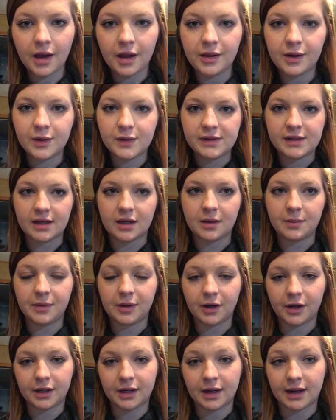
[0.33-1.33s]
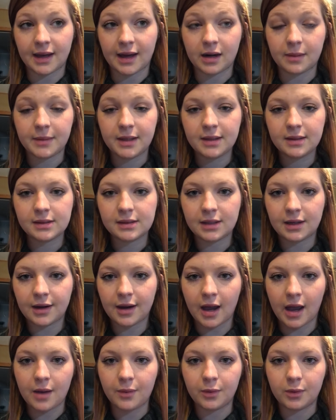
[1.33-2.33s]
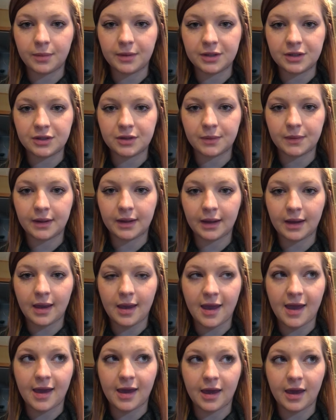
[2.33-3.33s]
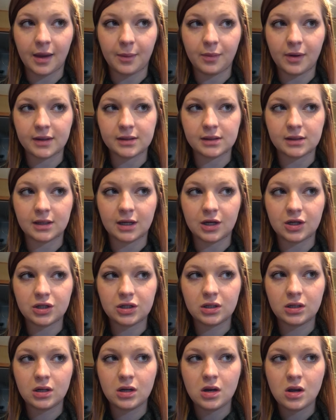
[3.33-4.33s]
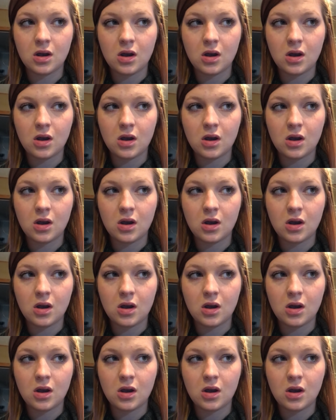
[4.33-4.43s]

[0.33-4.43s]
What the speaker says: Hello, second period anatomy. Today I will be doing a presentation